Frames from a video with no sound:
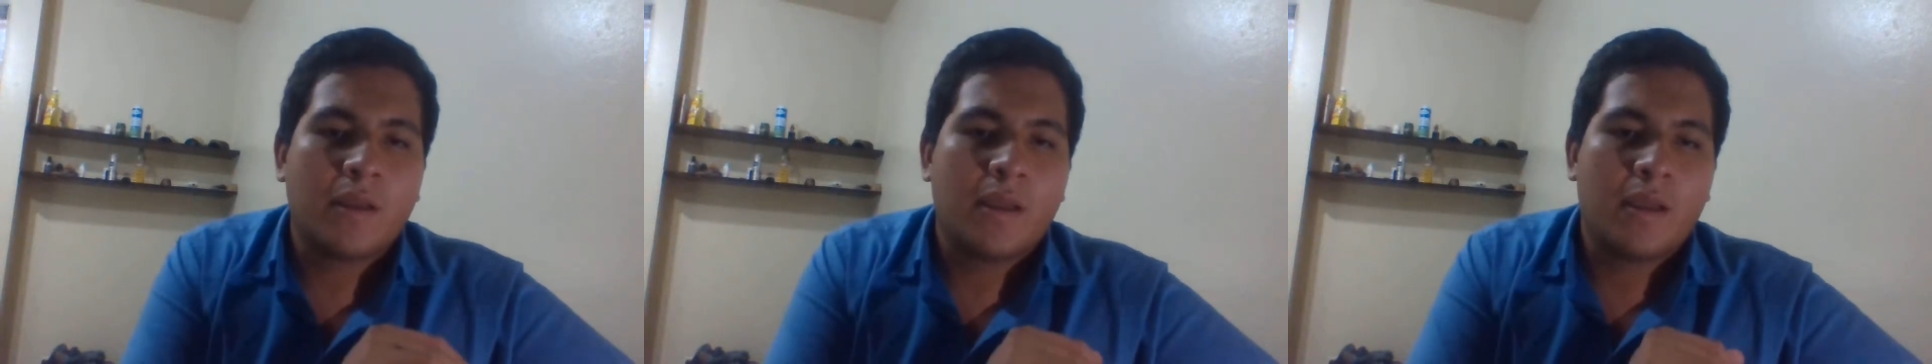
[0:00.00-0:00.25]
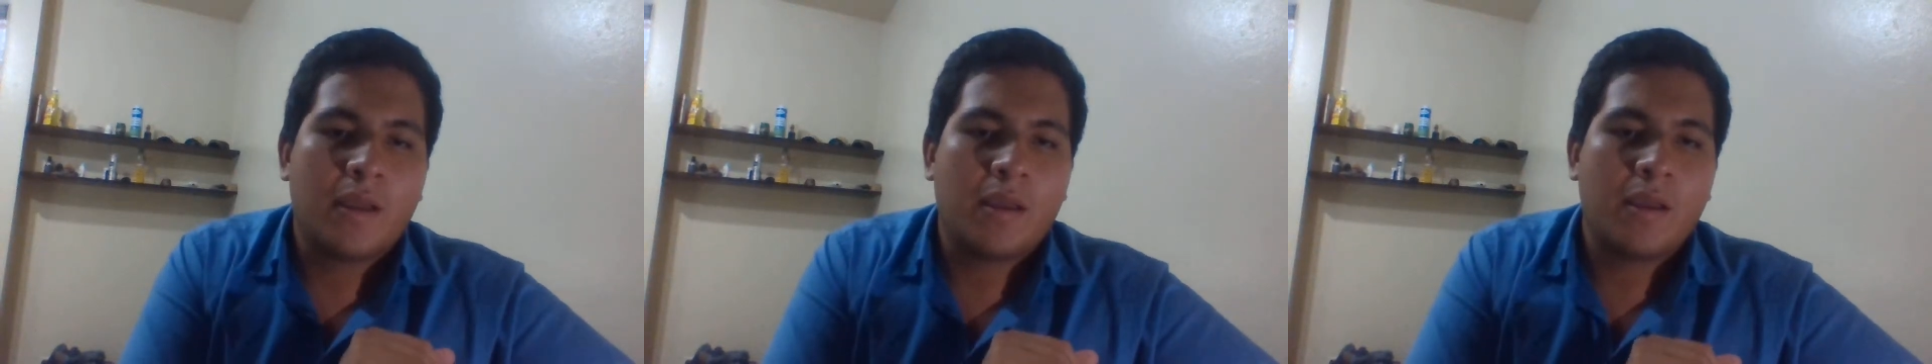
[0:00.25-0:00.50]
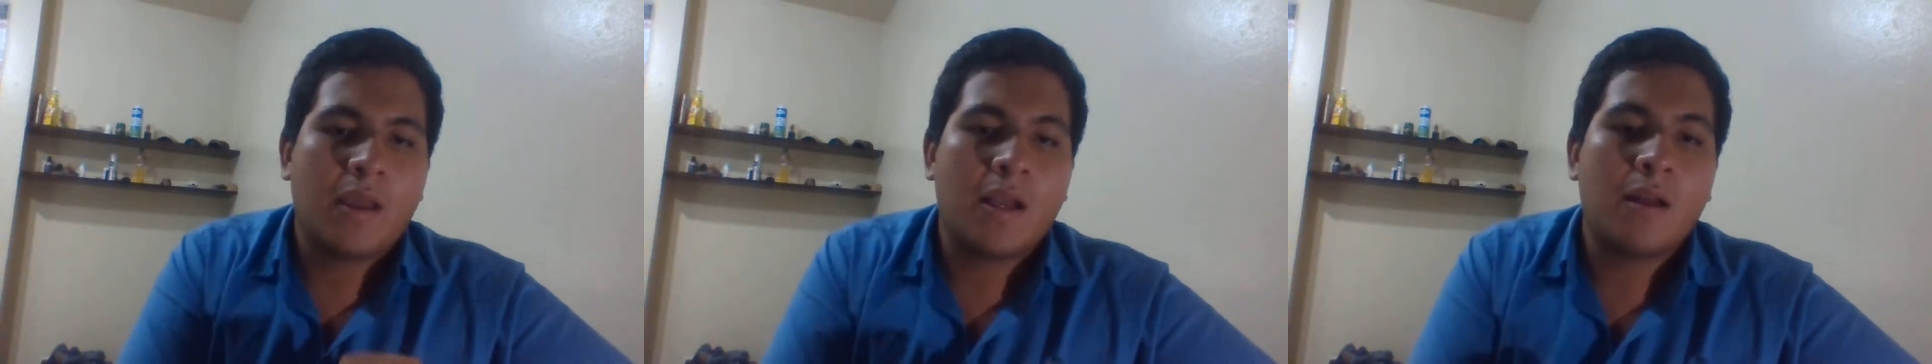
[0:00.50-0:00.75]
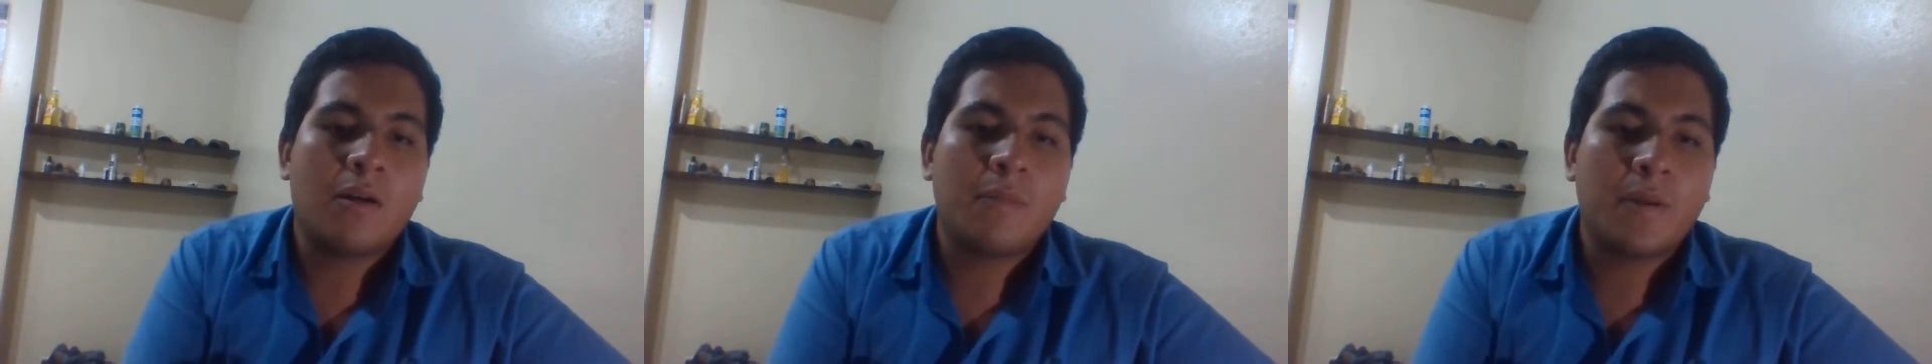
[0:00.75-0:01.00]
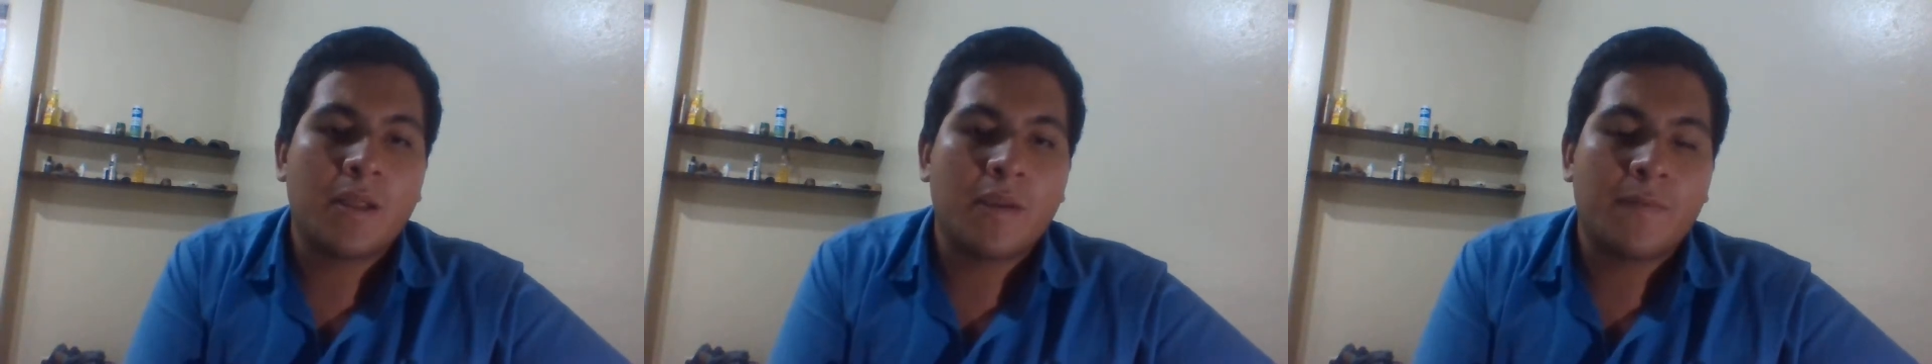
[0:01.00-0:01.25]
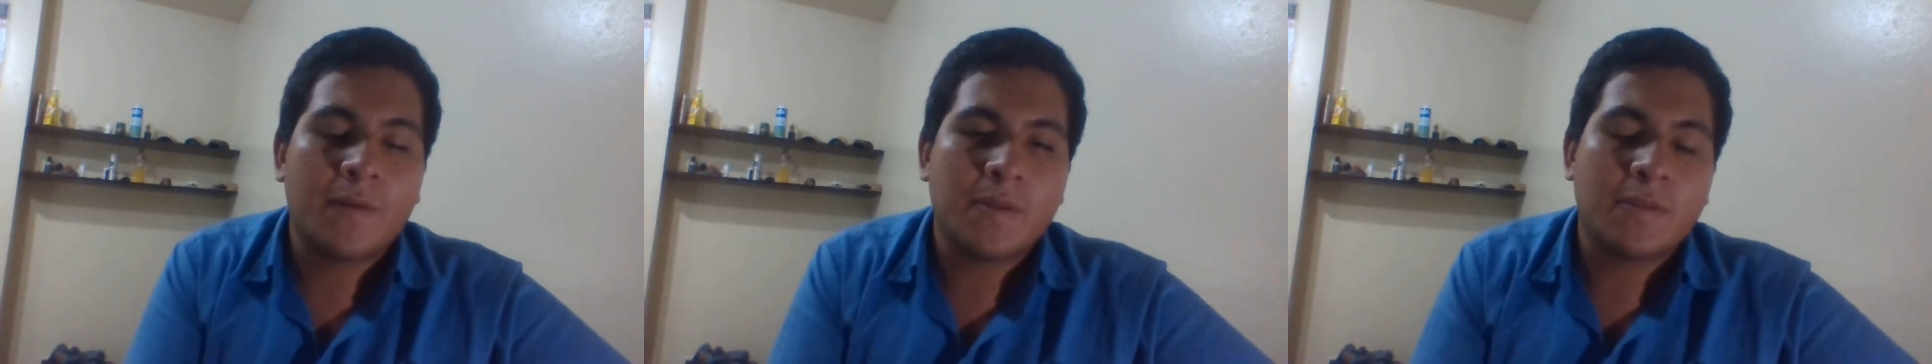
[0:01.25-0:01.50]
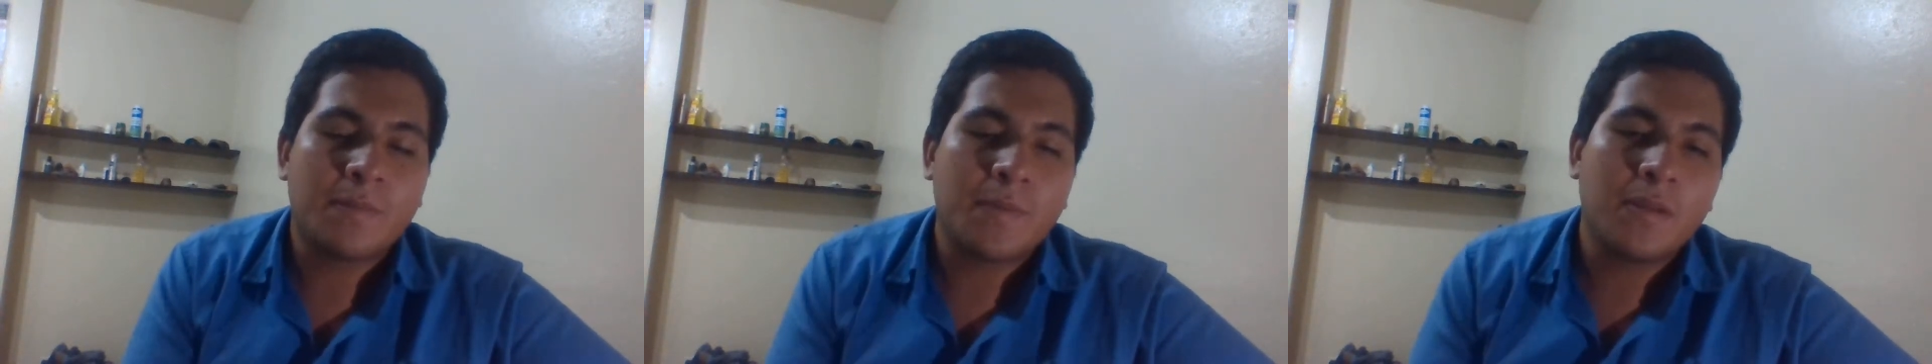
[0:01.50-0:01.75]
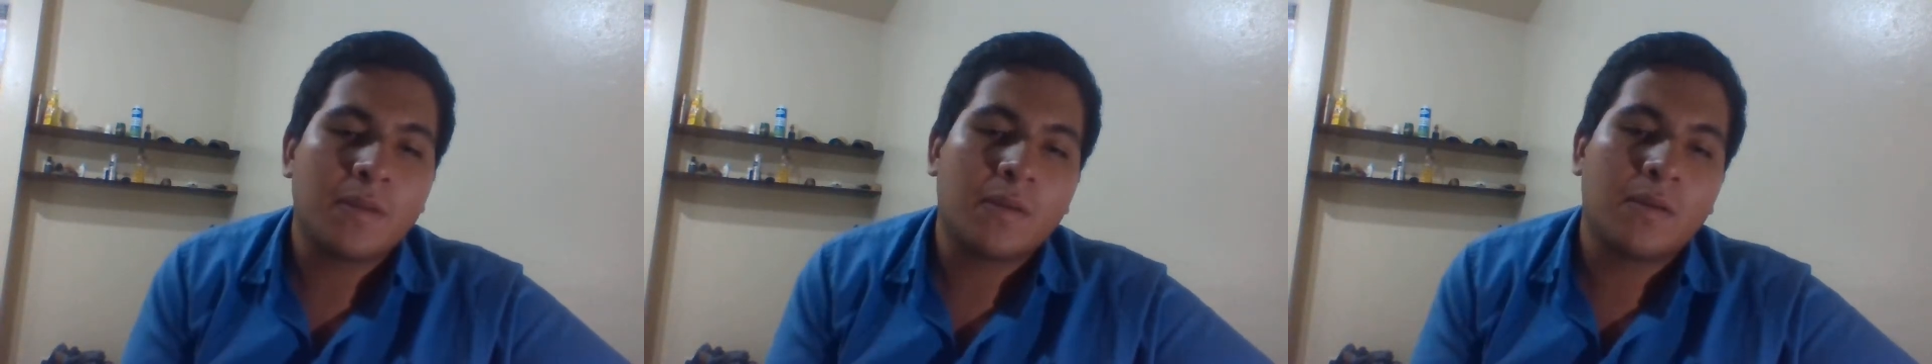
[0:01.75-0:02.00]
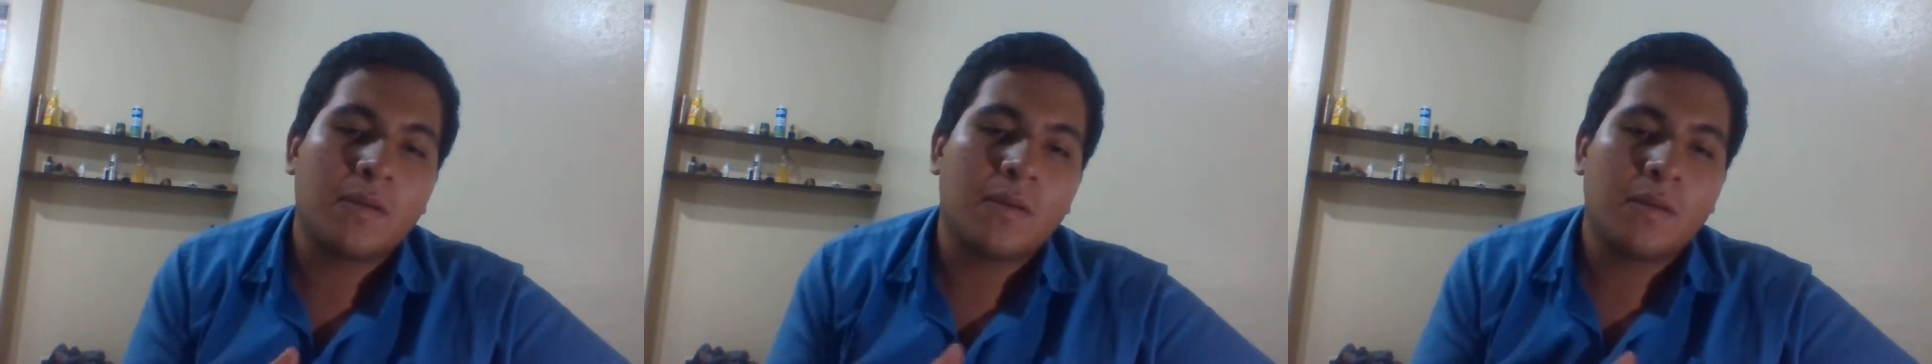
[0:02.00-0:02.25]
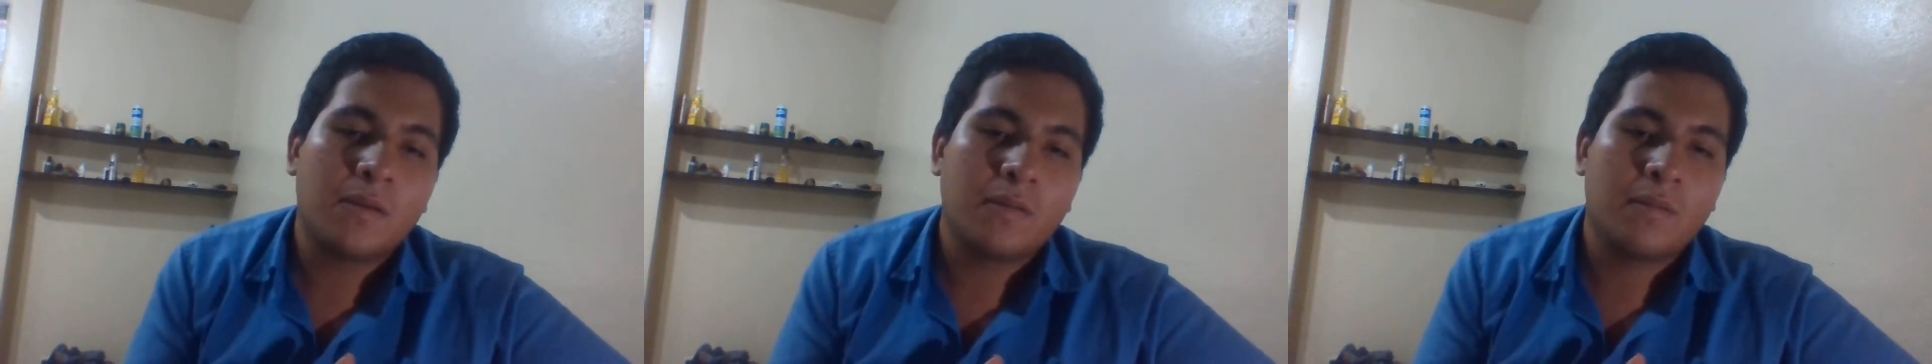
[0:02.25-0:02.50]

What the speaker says: Hello, my name is FAbrizio Pilco.